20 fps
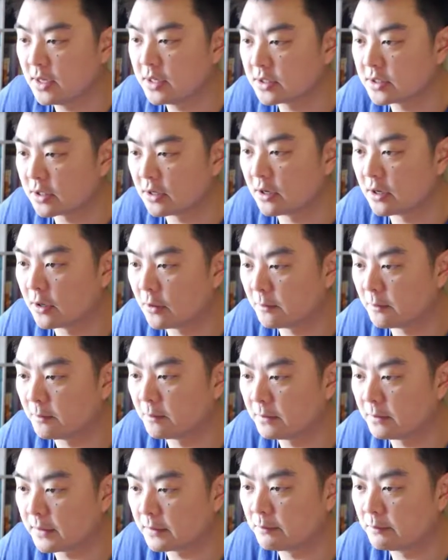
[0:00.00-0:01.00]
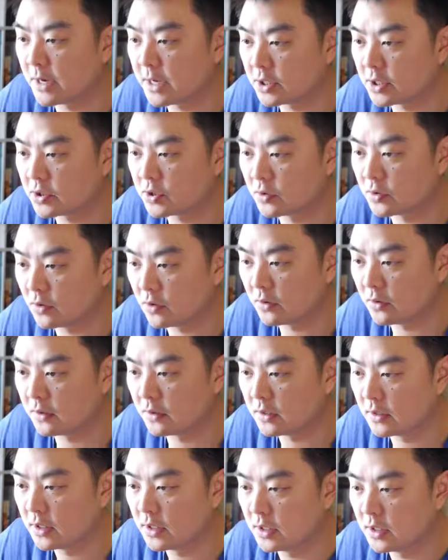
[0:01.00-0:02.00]
So make
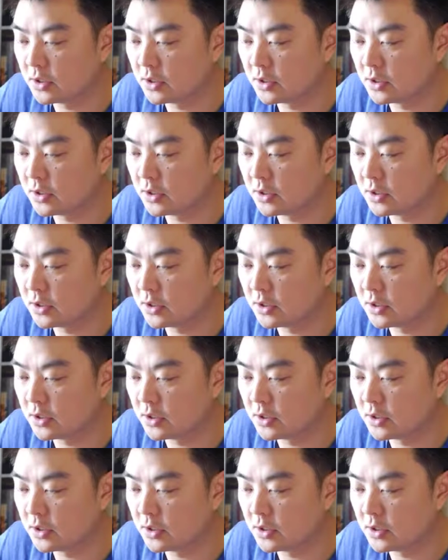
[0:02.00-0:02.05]
sure